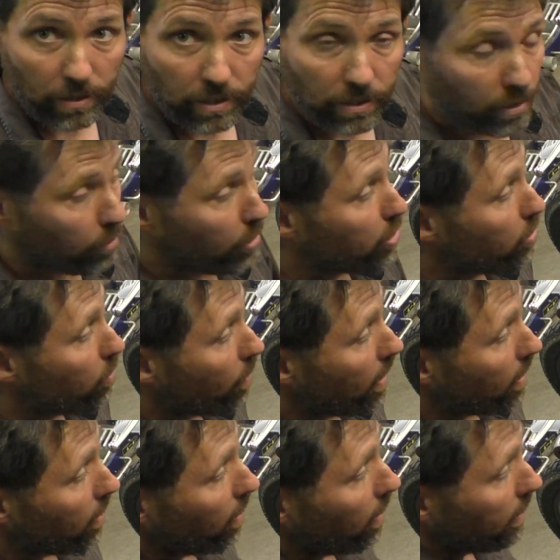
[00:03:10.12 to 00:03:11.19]
I did the original
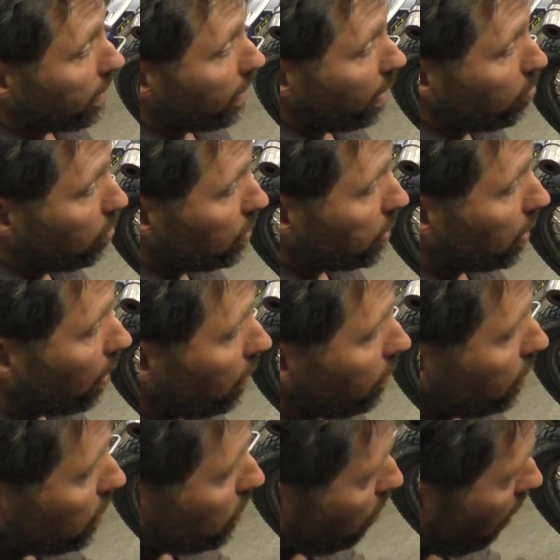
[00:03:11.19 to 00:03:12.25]
one, I cable tied
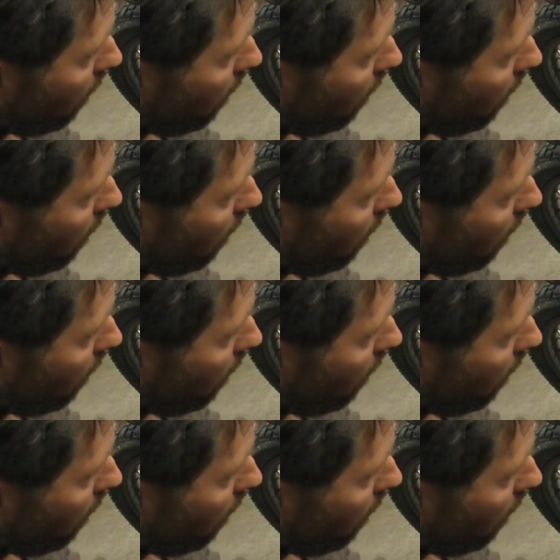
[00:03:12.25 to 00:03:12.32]
this